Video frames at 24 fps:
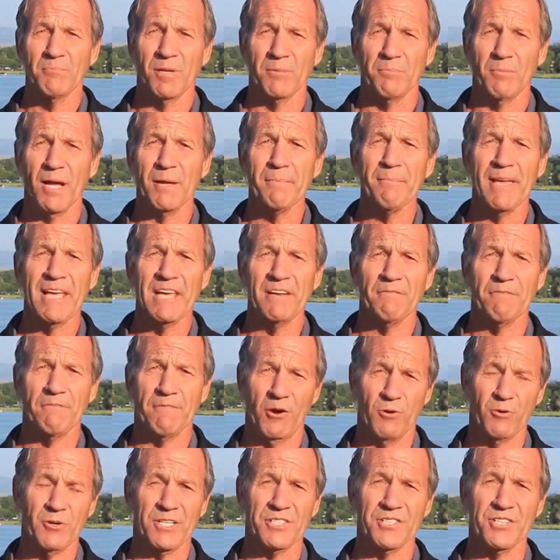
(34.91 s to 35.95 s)
But my main
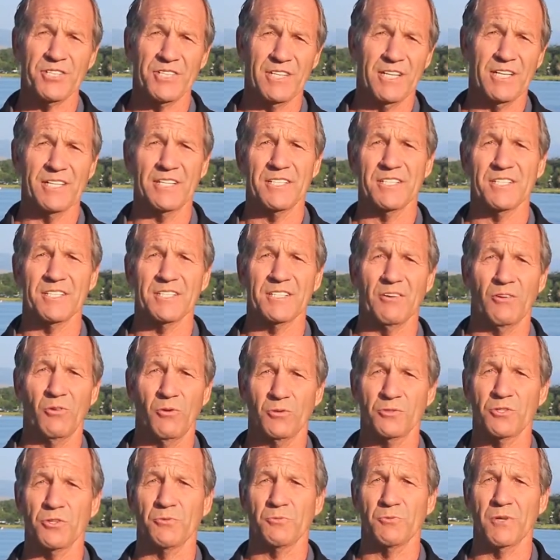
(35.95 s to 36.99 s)
focus is
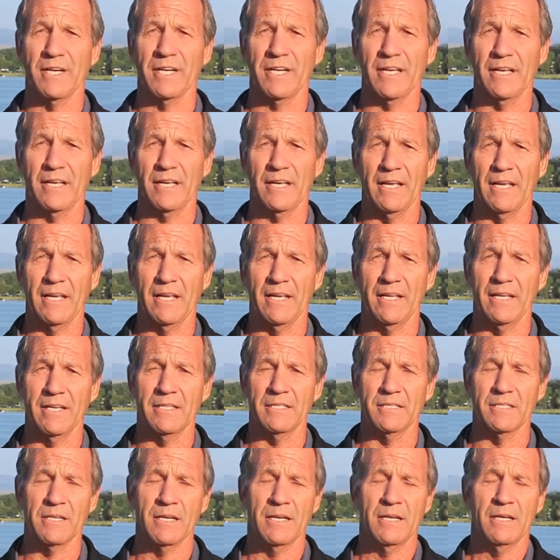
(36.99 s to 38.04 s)
ultra running
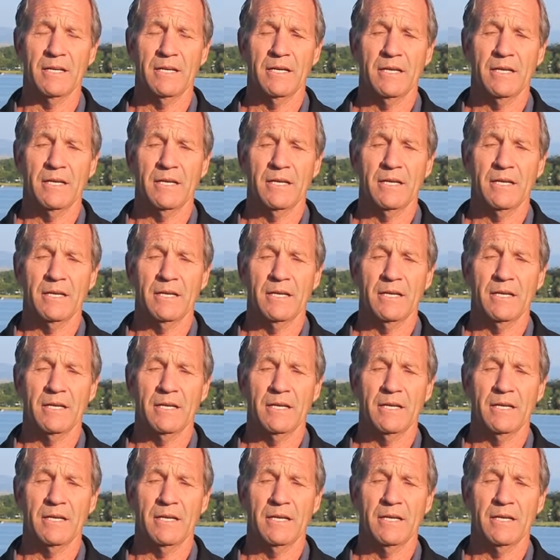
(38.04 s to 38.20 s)
and